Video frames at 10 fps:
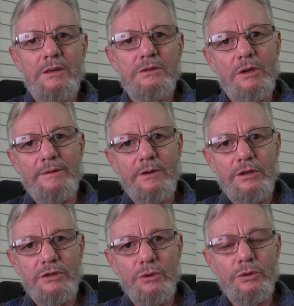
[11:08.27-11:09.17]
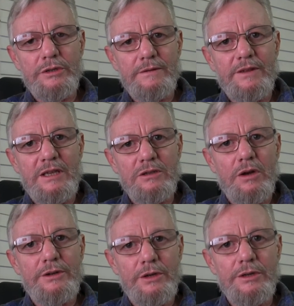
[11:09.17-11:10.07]
So we've got a shortage of things
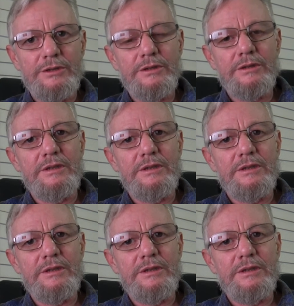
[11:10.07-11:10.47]
like nurses